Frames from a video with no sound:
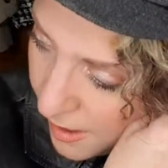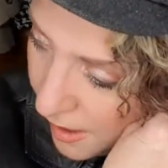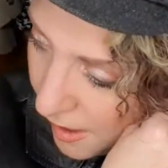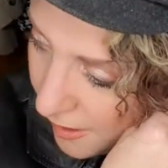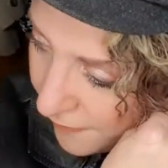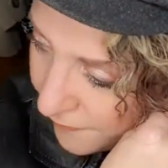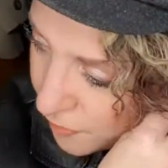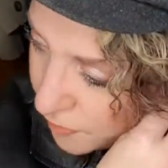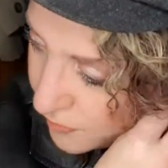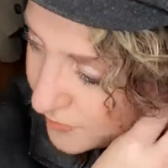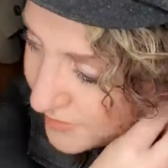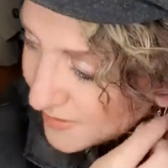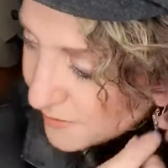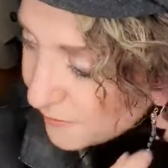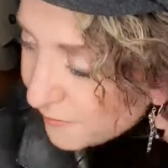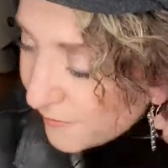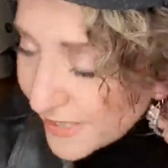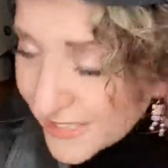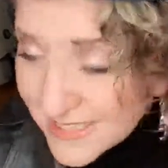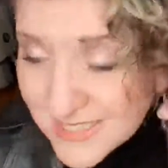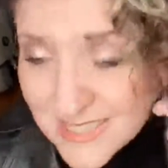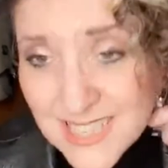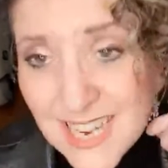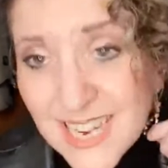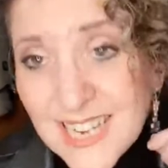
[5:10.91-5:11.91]
I've got this
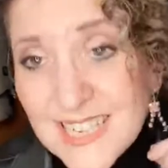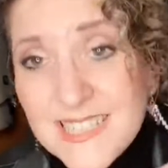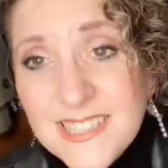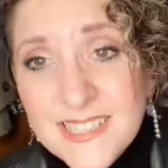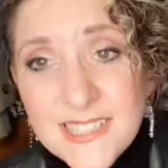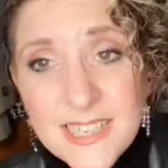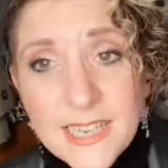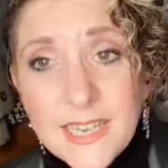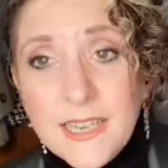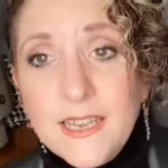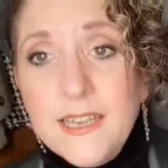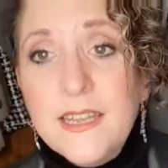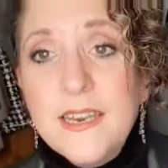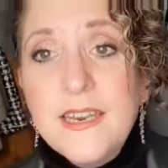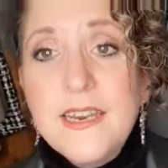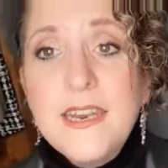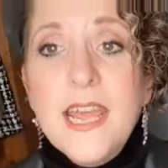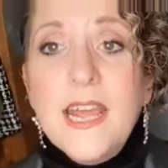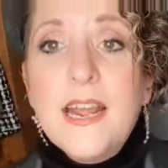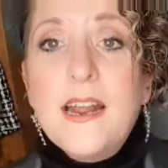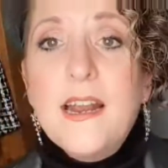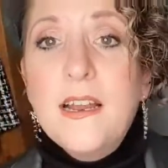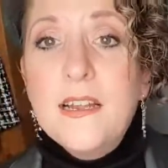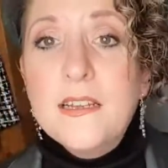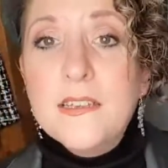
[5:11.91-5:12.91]
fantastic
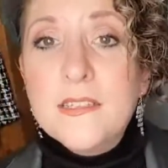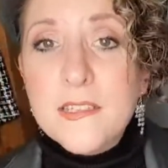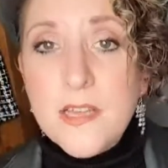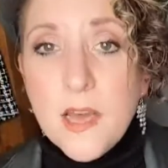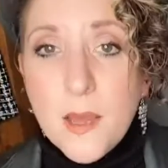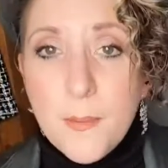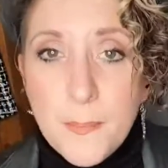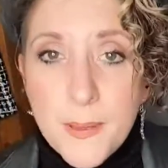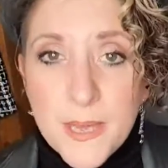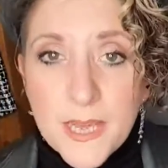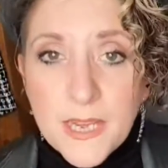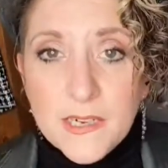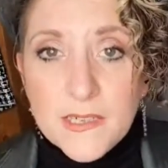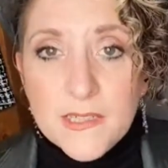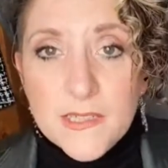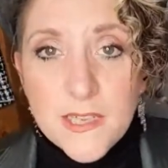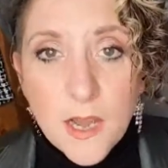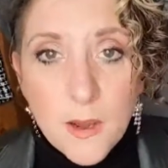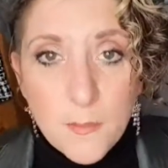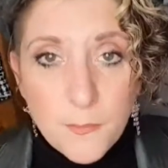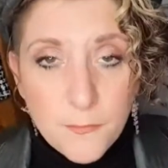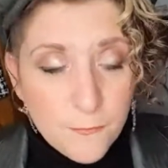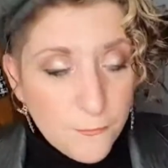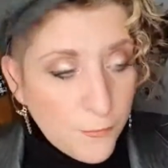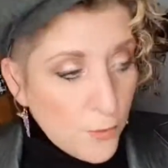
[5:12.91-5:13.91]
necklace that I picked
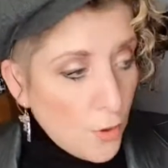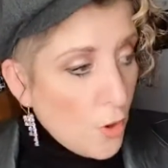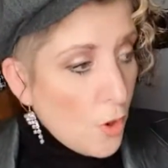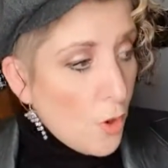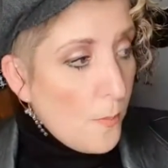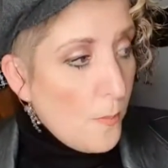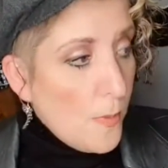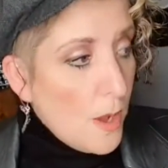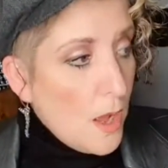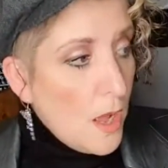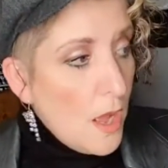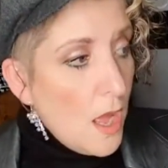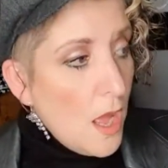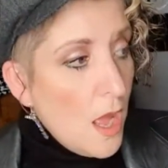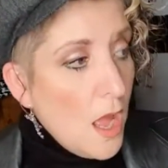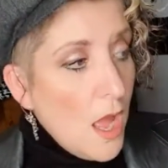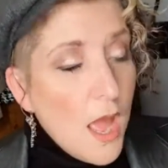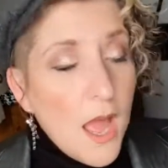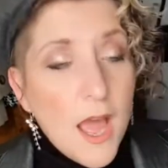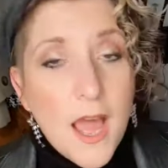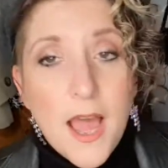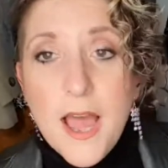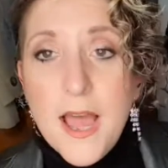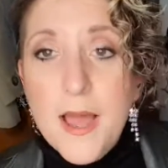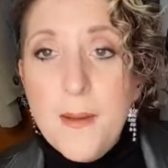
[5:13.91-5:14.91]
up from
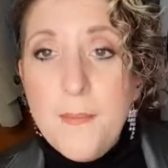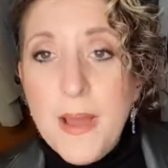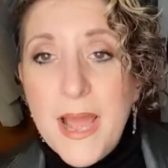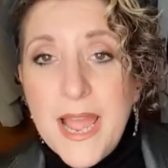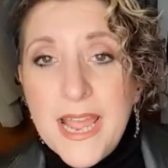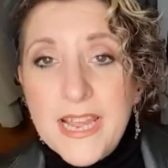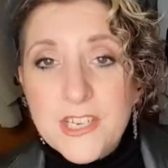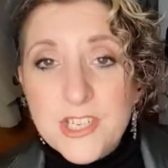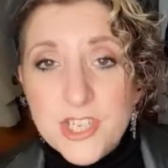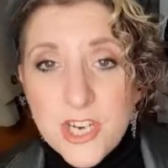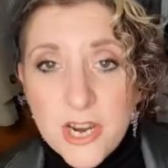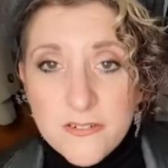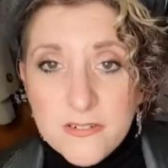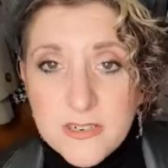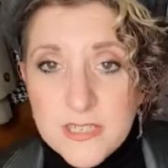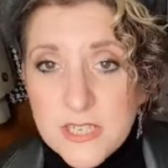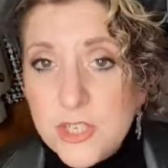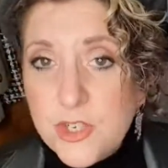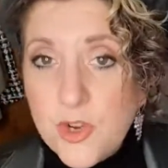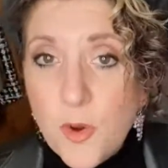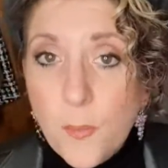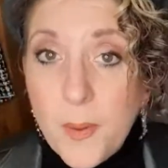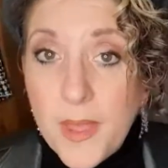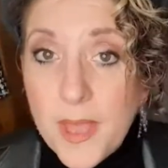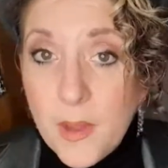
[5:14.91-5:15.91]
a charity
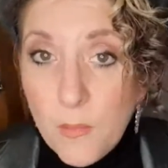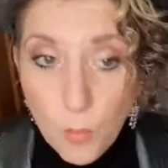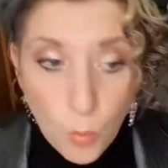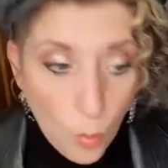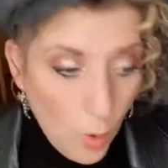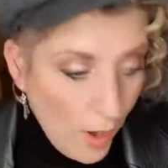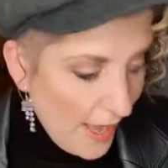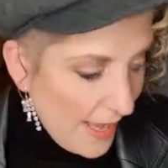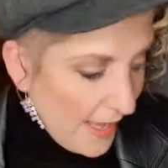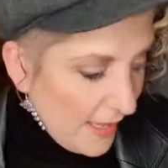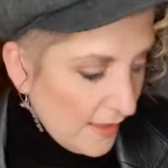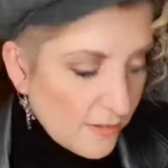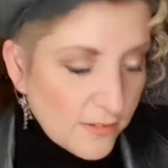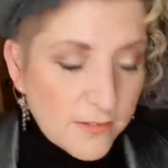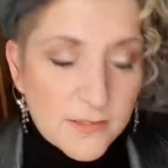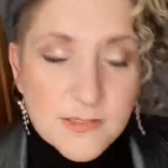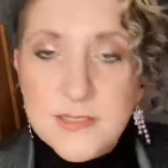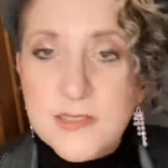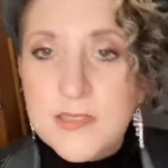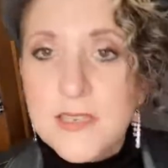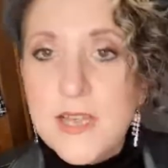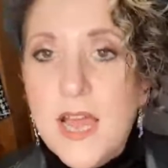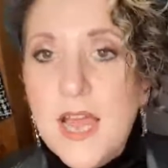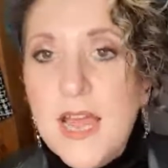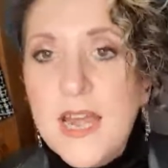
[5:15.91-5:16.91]
shop in
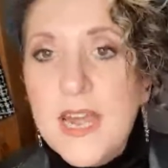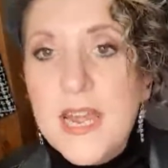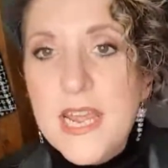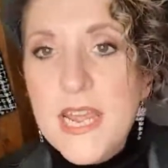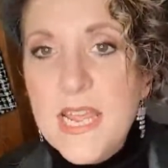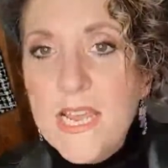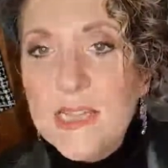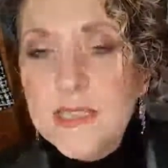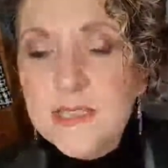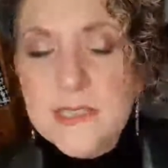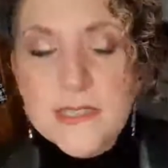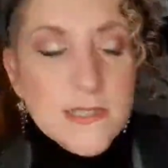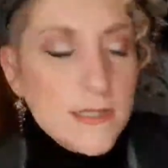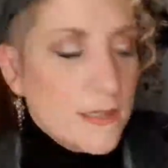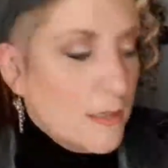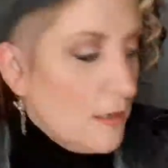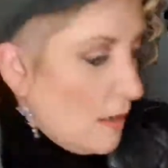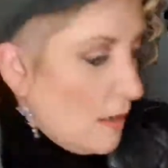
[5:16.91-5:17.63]
Wales, and it's